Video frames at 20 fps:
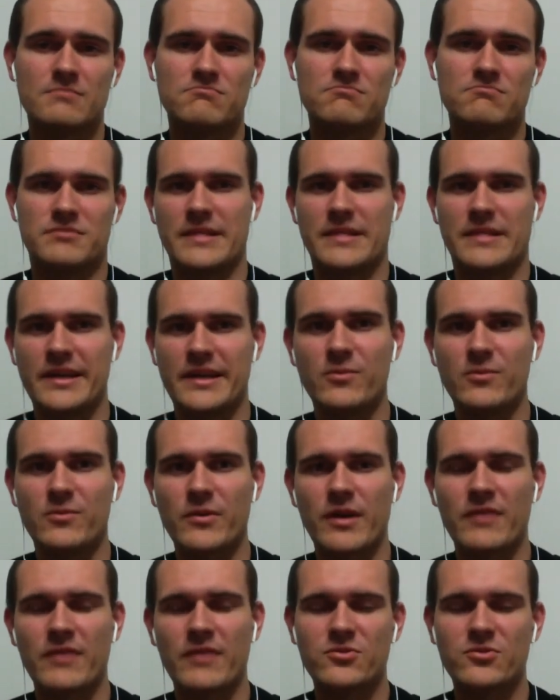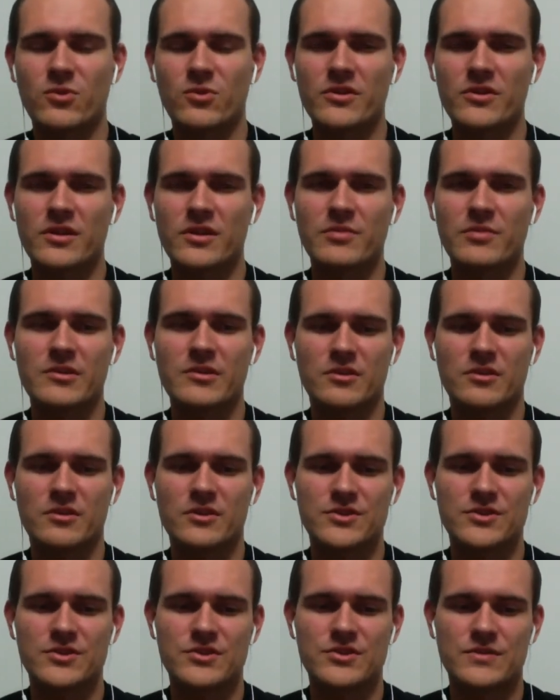Anyway, you have to work on it because